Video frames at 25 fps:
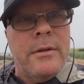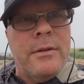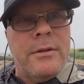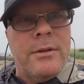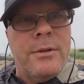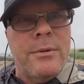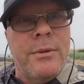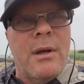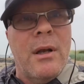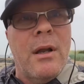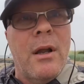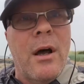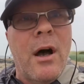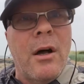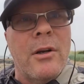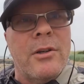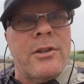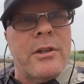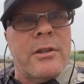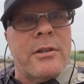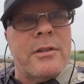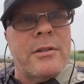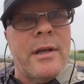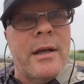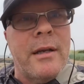to a large
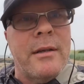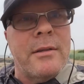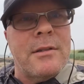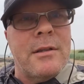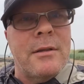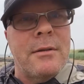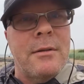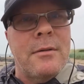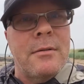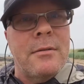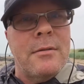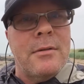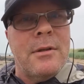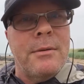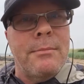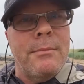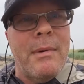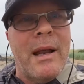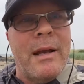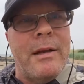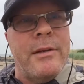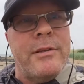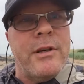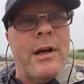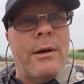extent to
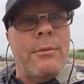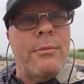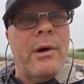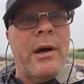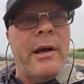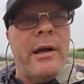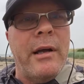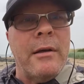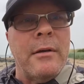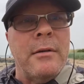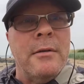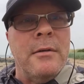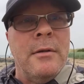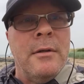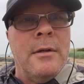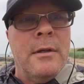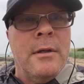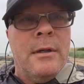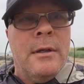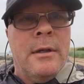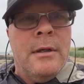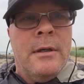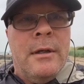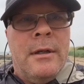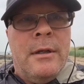manage our way
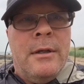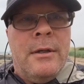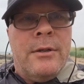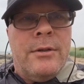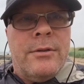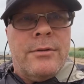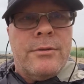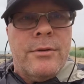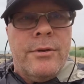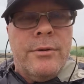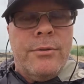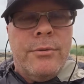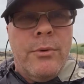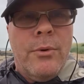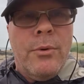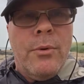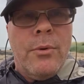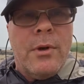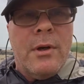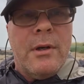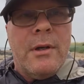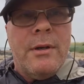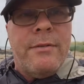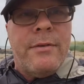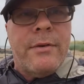through all
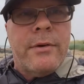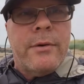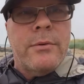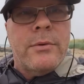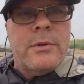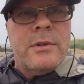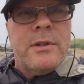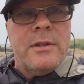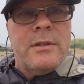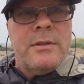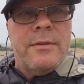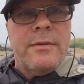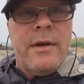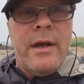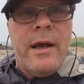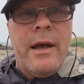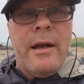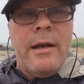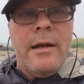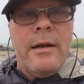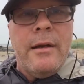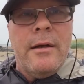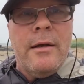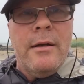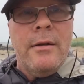the difficulties of
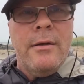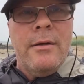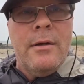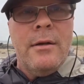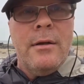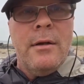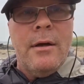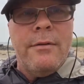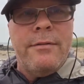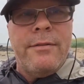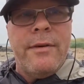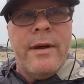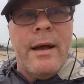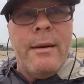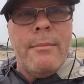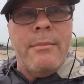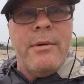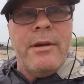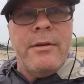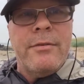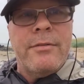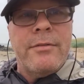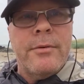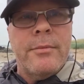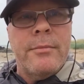getting a
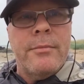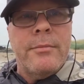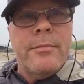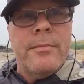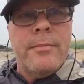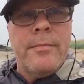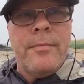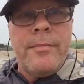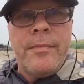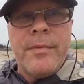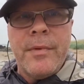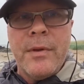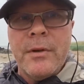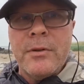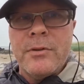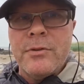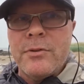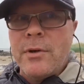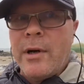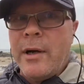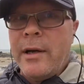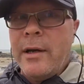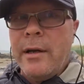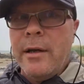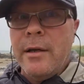family from
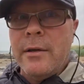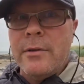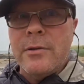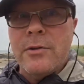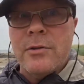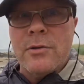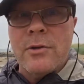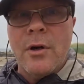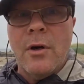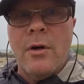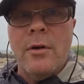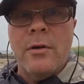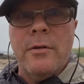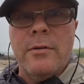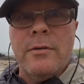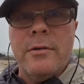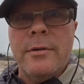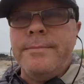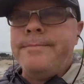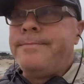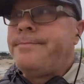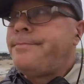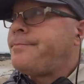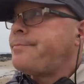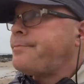Australia to Scotland.
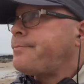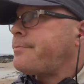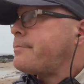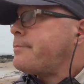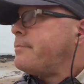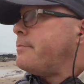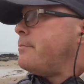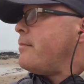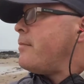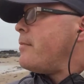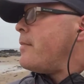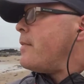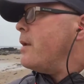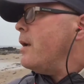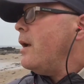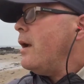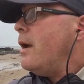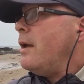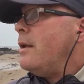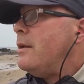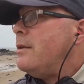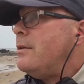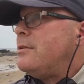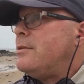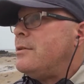
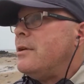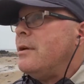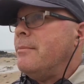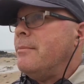And